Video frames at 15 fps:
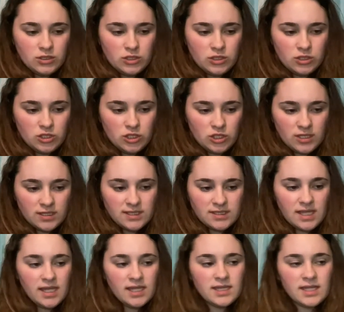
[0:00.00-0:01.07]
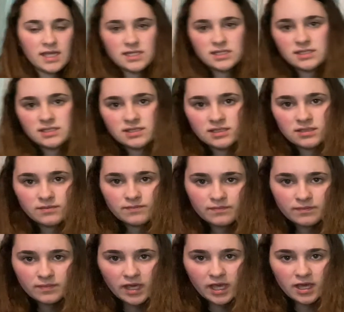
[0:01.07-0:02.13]
just like this
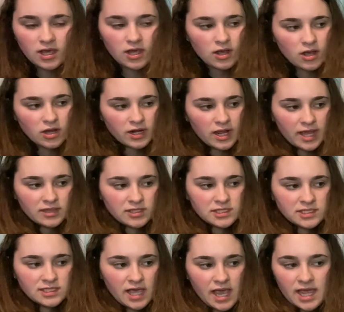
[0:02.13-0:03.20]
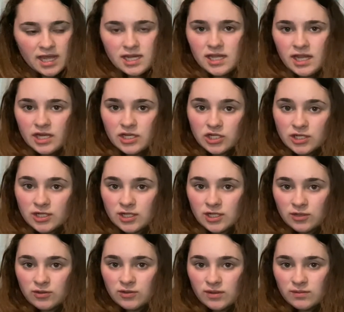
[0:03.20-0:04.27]
on either side and you're going to
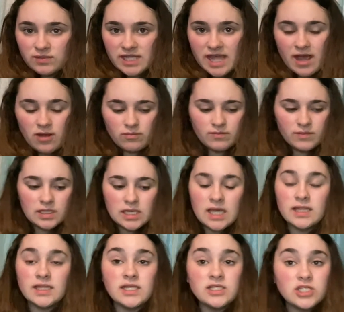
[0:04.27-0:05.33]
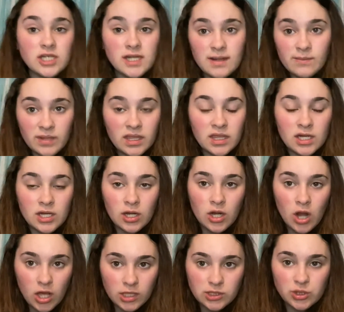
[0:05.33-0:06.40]
glue them down. These are going to be the
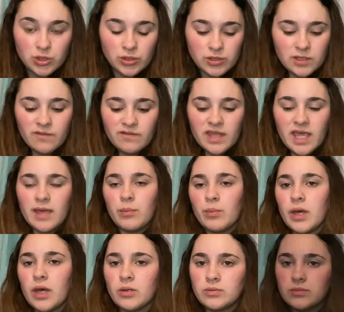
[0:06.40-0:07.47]
nostrils of the hippo.